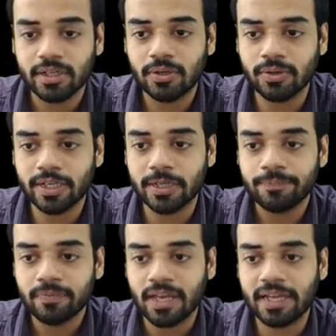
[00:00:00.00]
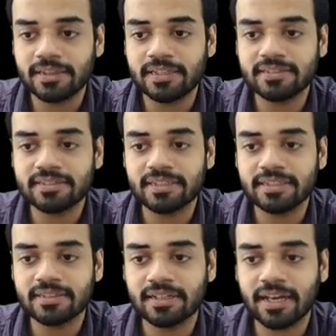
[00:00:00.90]
Okay, and this
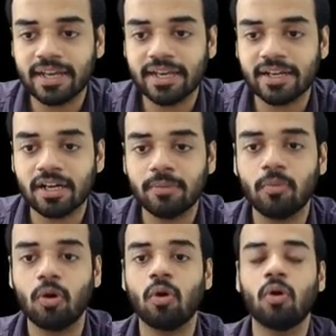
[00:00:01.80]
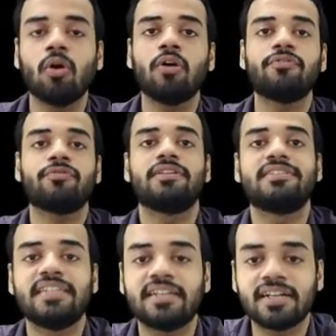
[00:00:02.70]
is the diagram of
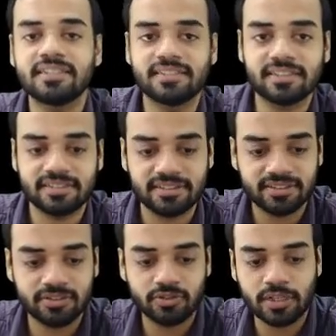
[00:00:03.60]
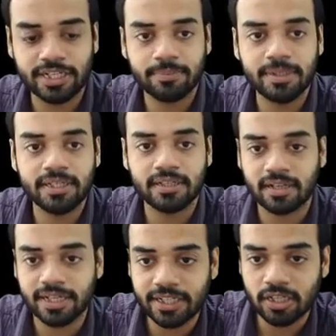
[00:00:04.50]
Zerath succession. So let me
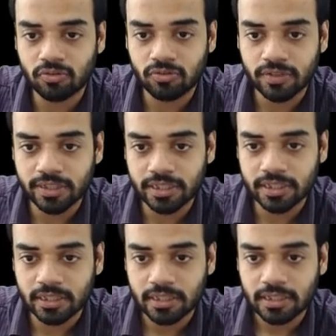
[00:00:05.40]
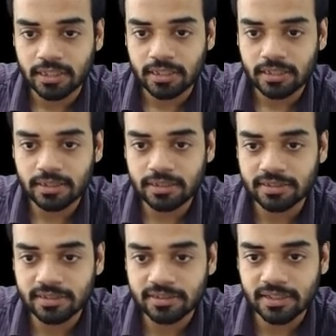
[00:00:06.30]
write down over here.
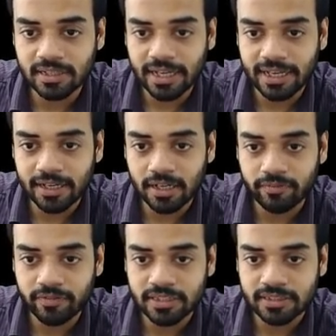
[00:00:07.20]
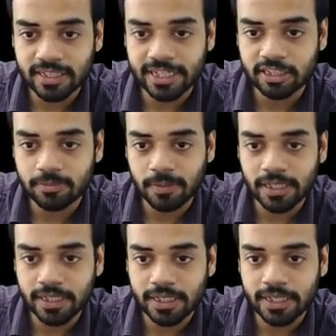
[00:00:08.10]
This is the diagram which is
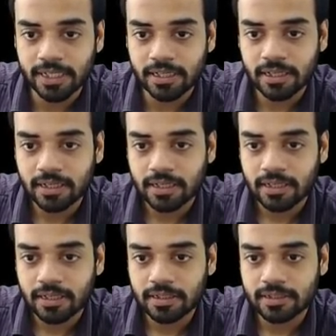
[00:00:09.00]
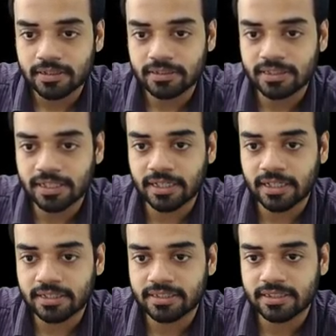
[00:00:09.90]
explaining
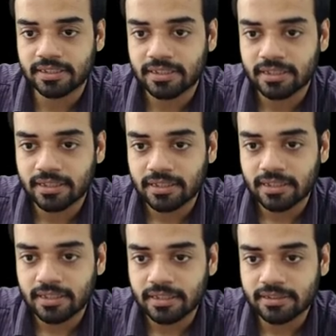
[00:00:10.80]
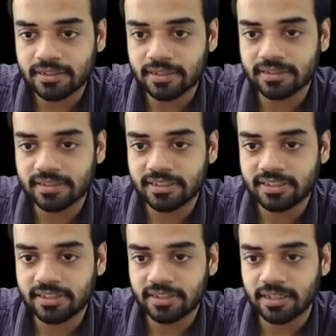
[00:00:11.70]
Zerath
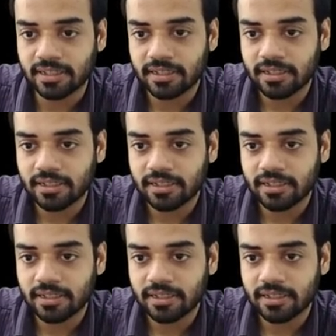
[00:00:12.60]
succession.